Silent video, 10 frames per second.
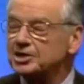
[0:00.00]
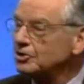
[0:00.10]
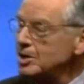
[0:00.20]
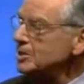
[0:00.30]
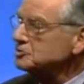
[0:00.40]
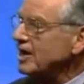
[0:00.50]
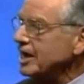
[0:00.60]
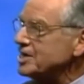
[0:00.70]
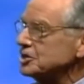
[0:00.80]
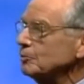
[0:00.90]
3 weeks
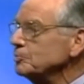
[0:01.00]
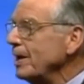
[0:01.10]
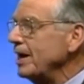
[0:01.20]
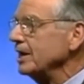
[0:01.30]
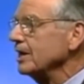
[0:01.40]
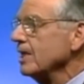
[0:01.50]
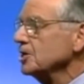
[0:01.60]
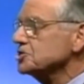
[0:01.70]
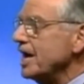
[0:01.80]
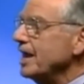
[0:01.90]
vacation with pay.
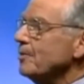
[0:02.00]
She had a